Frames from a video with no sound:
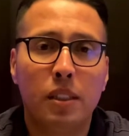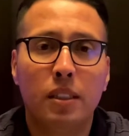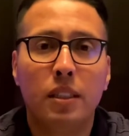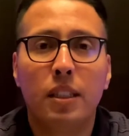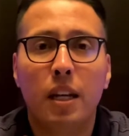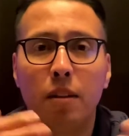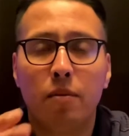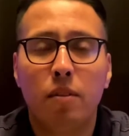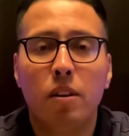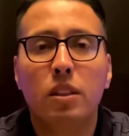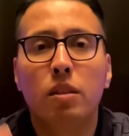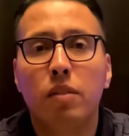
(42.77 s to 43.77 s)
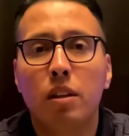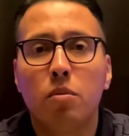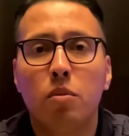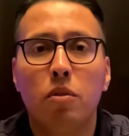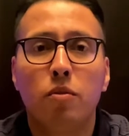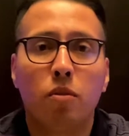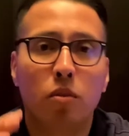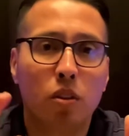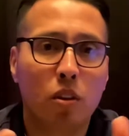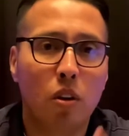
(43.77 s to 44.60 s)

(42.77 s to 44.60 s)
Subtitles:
and funds available for closing